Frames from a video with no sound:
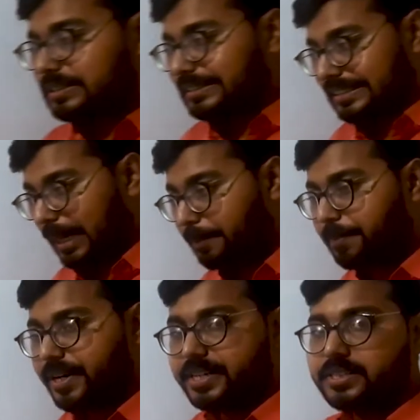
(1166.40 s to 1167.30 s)

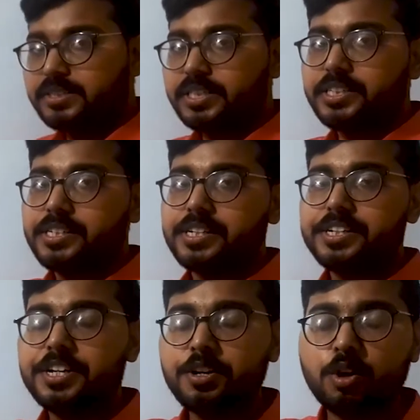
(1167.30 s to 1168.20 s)
separate the
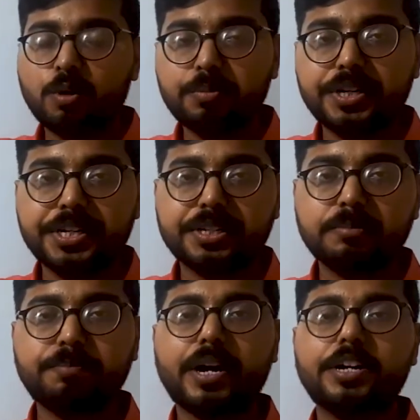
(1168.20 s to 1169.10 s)

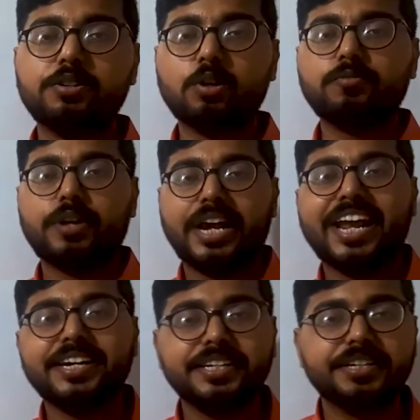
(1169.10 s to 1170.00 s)
denominator part of
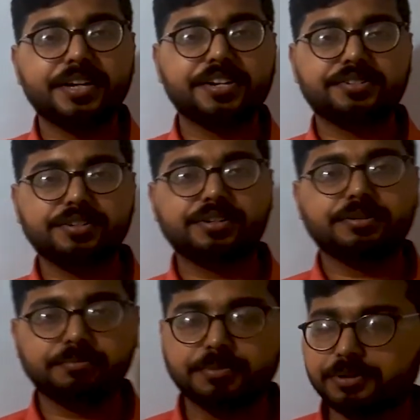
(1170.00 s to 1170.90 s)
any rational
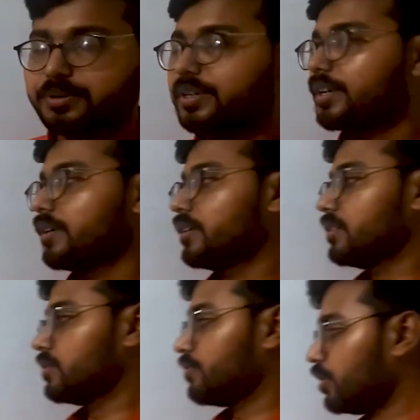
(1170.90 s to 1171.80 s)
number.
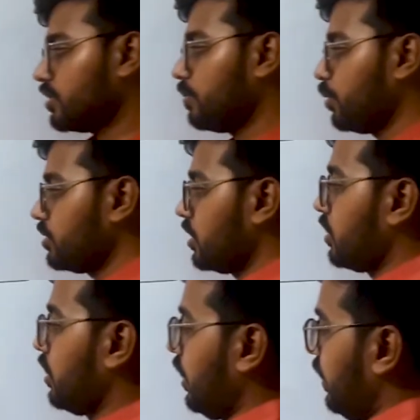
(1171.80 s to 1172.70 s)
For
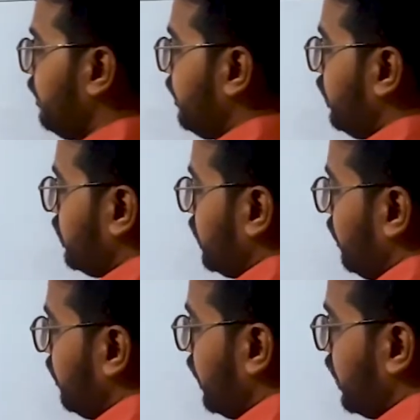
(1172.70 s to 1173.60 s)
suppose, if
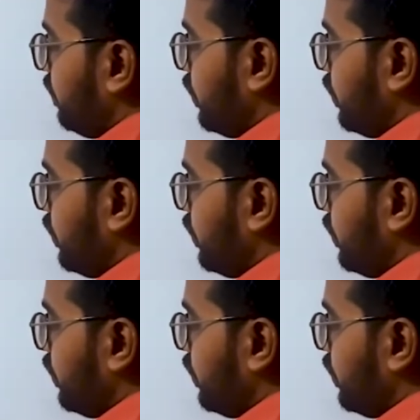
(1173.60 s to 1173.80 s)
someone gives